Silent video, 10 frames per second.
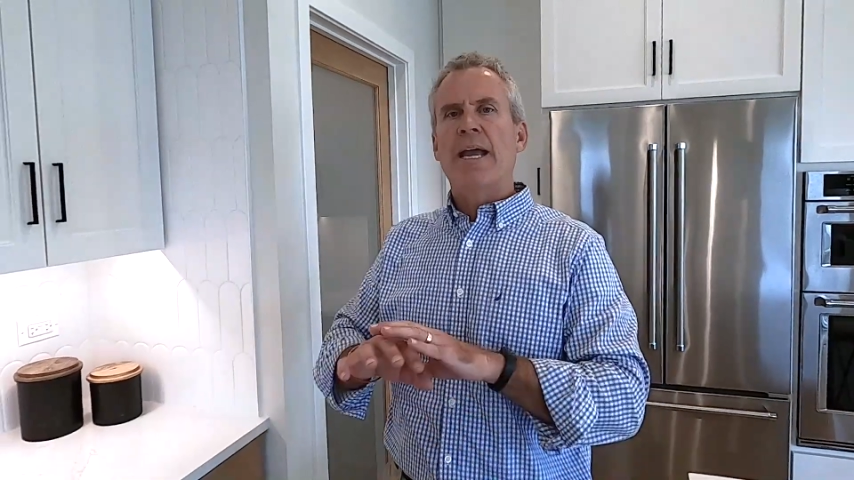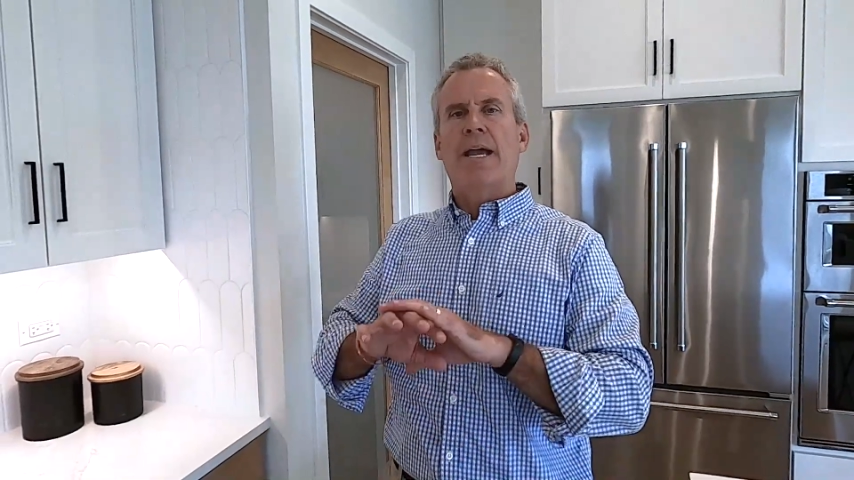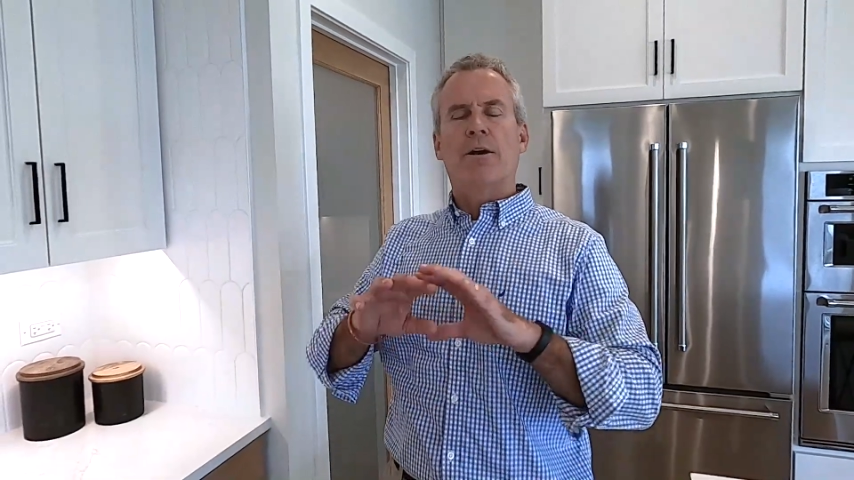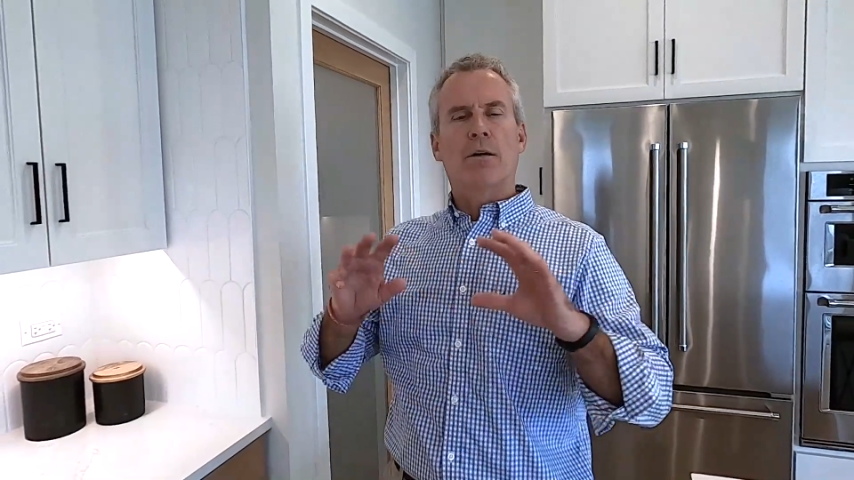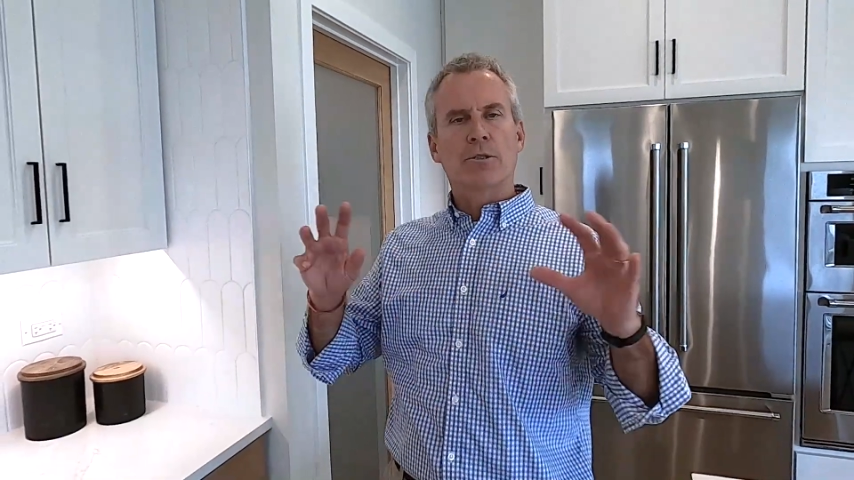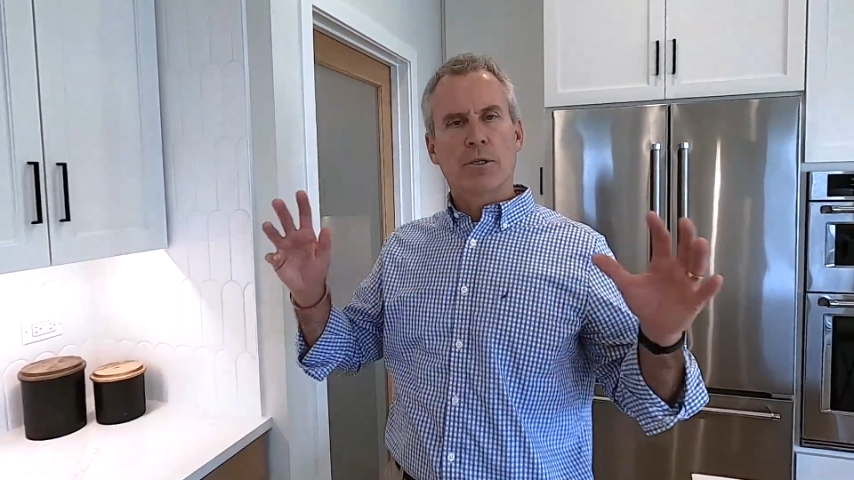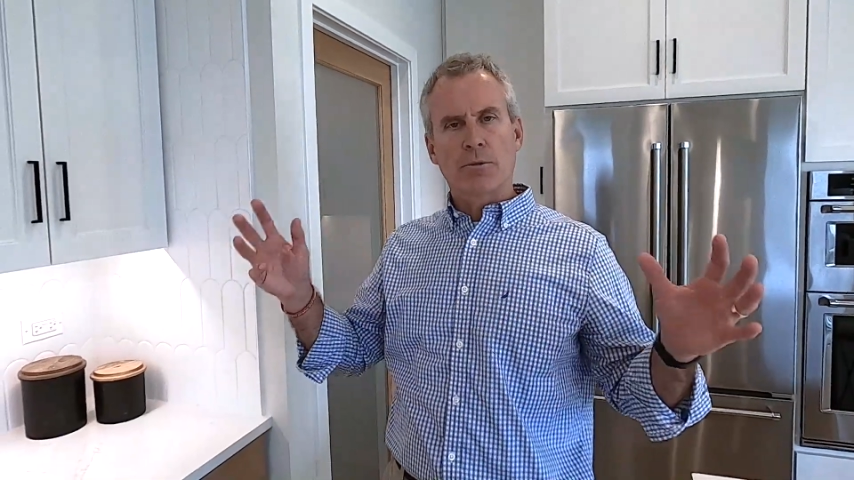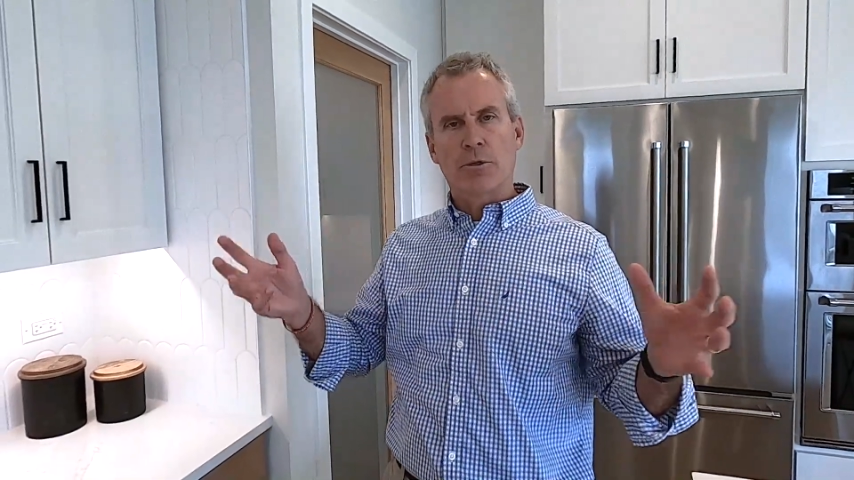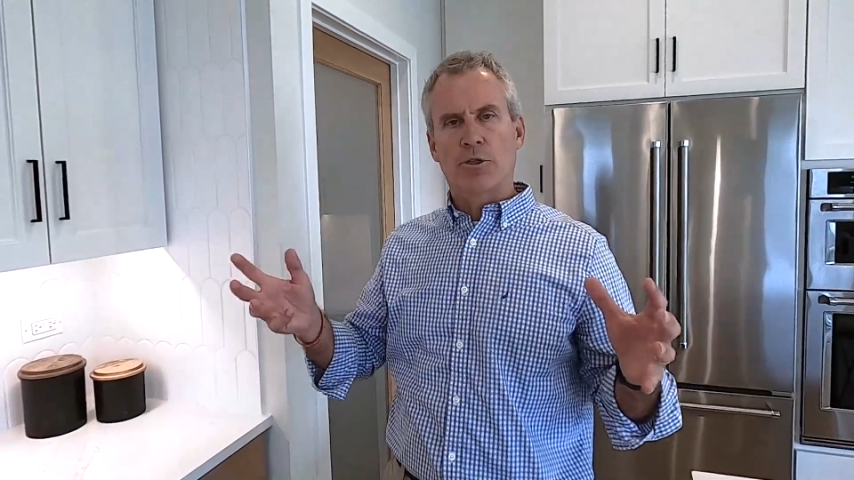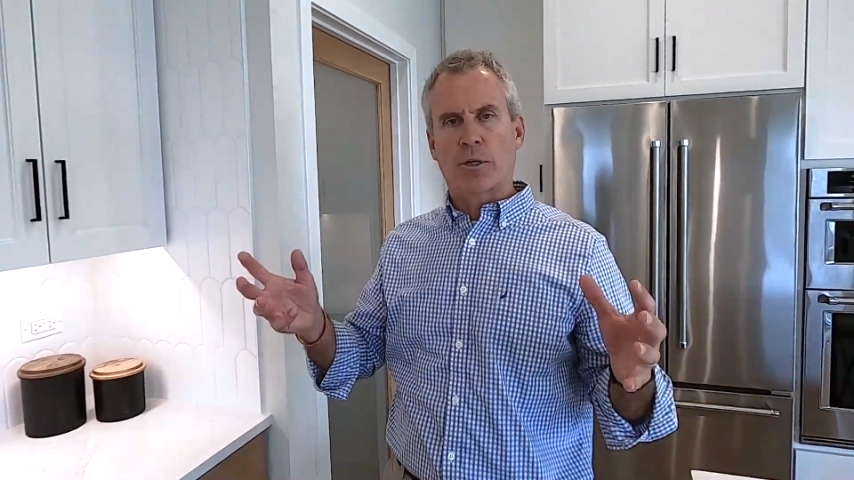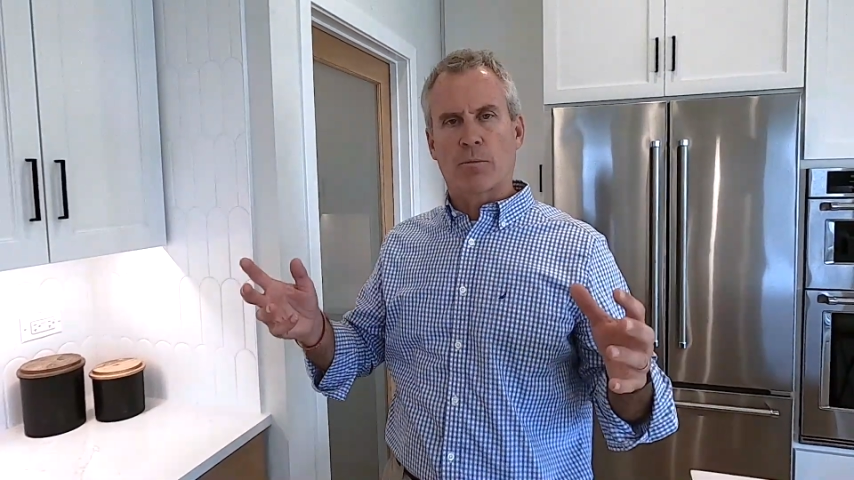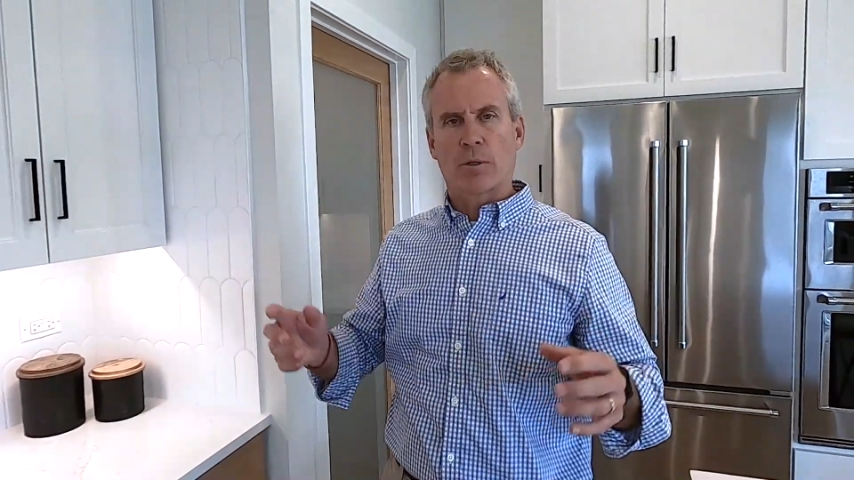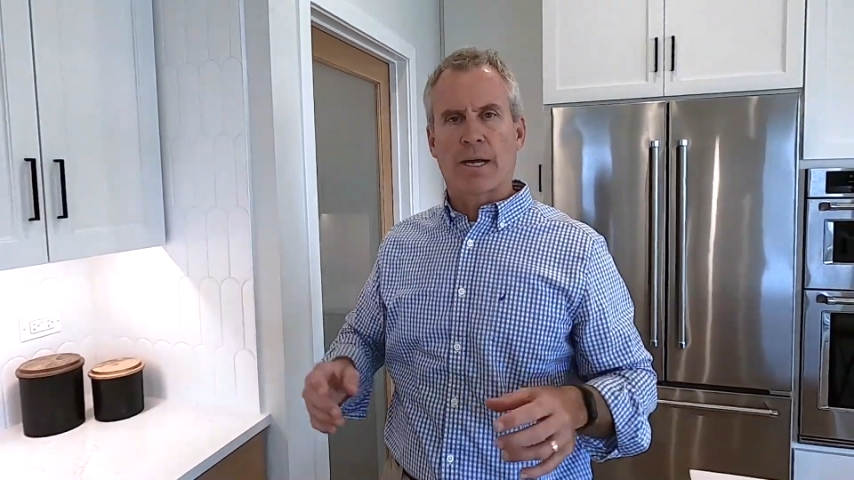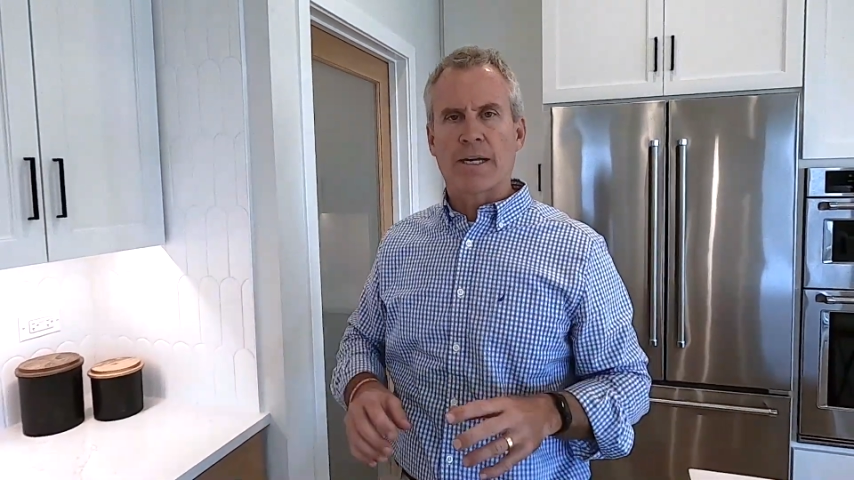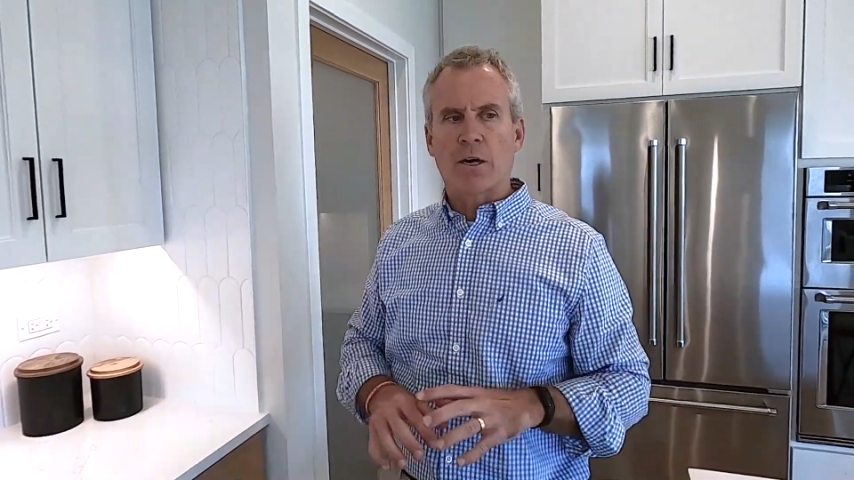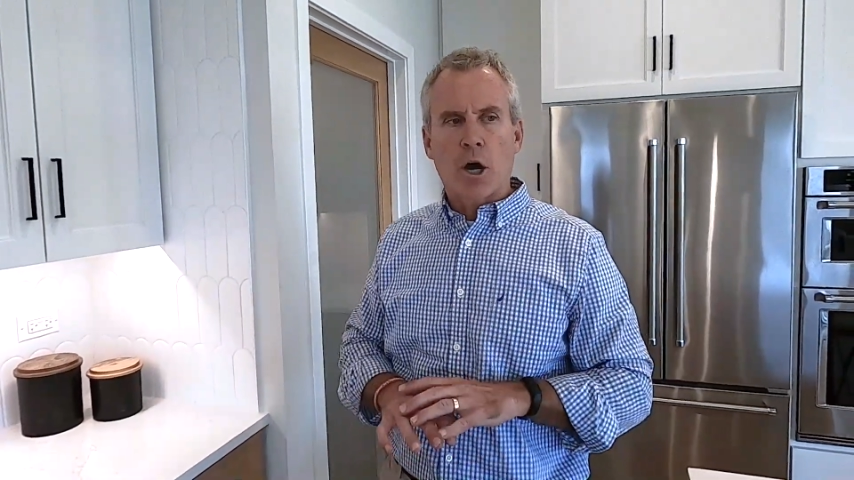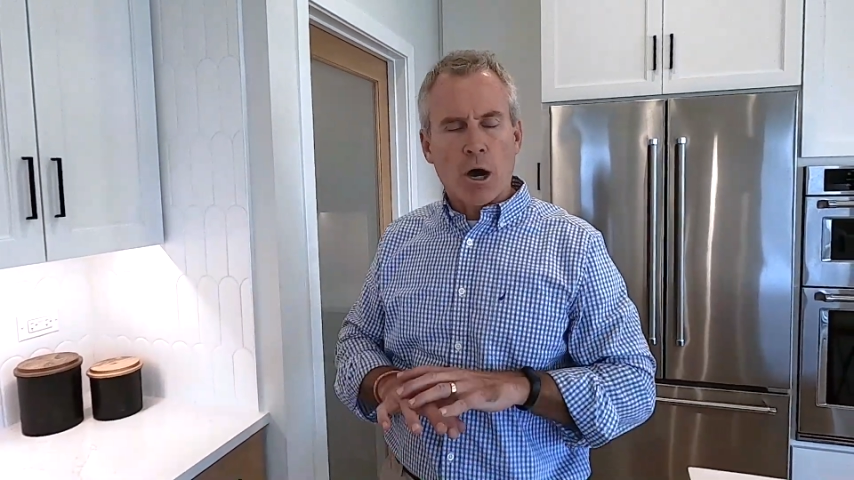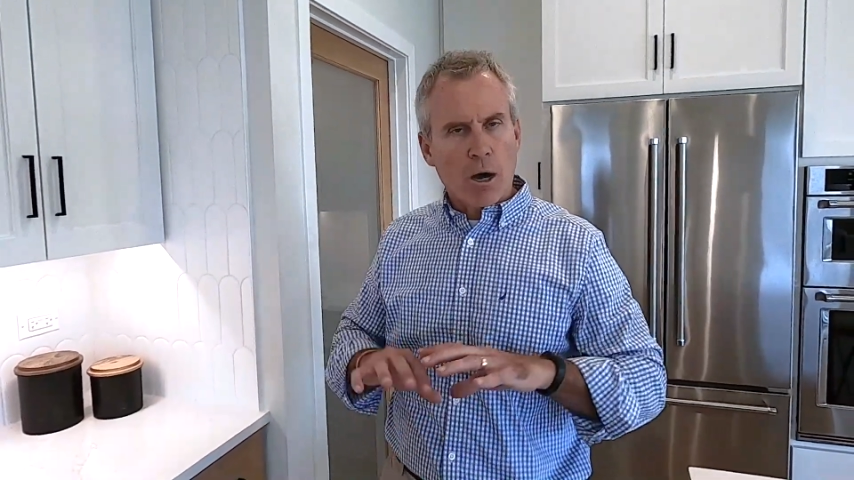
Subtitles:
and also your general lighting.